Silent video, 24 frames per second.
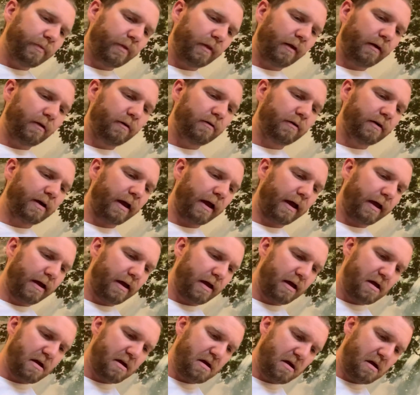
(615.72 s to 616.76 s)
Okay,
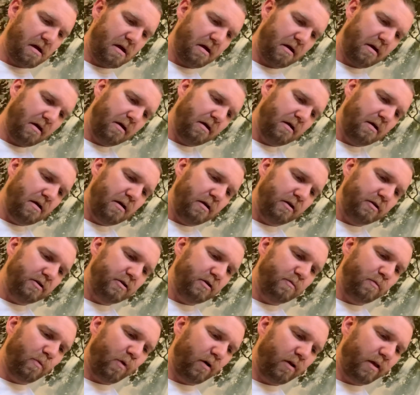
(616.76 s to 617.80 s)

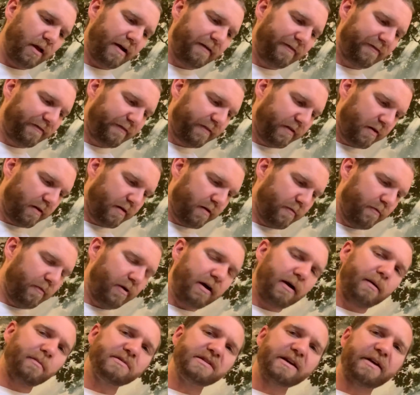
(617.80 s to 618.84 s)
2 more left. What
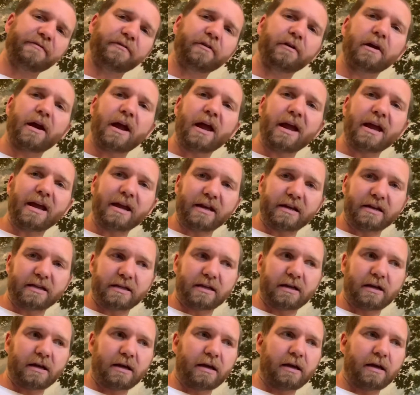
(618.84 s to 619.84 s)
comes after 8?